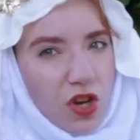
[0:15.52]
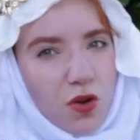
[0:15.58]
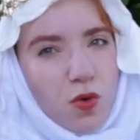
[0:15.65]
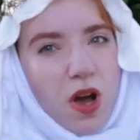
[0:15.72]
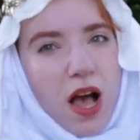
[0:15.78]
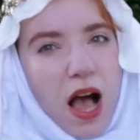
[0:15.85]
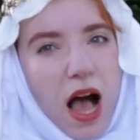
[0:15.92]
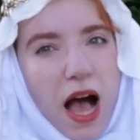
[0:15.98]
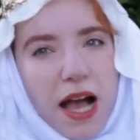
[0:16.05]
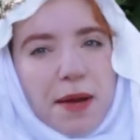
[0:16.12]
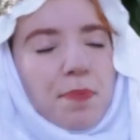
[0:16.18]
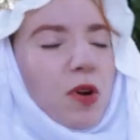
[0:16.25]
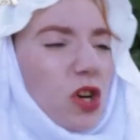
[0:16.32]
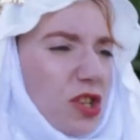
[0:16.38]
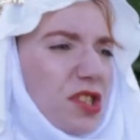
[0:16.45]
So,
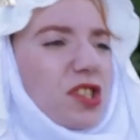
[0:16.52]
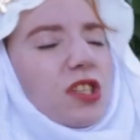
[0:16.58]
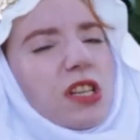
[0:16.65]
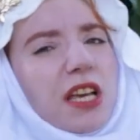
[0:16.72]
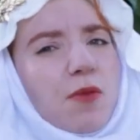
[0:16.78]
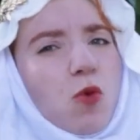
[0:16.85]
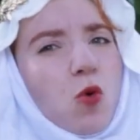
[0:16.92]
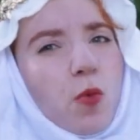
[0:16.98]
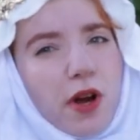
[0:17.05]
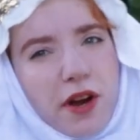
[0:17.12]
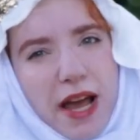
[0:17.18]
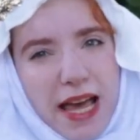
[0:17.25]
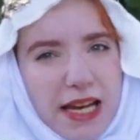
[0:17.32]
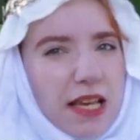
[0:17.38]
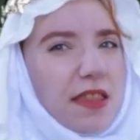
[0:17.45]
I personally won't
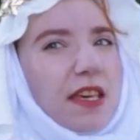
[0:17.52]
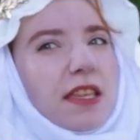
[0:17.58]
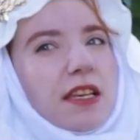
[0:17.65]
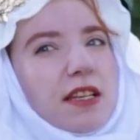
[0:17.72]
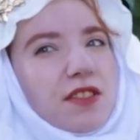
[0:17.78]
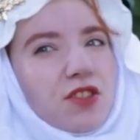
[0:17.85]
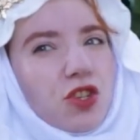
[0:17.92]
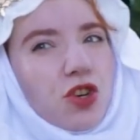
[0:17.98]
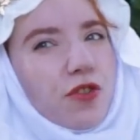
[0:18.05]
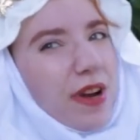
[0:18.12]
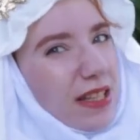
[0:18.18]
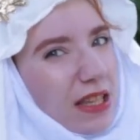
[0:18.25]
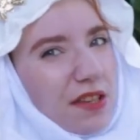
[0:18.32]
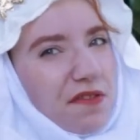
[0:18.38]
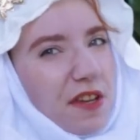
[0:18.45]
wear anything that isn't
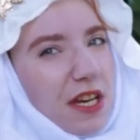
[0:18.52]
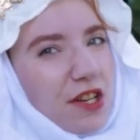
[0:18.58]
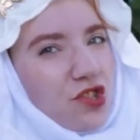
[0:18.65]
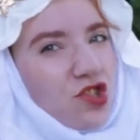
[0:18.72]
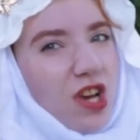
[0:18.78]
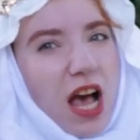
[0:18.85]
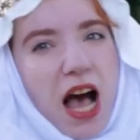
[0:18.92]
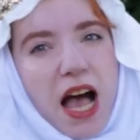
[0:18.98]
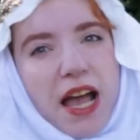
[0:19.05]
correctly finished.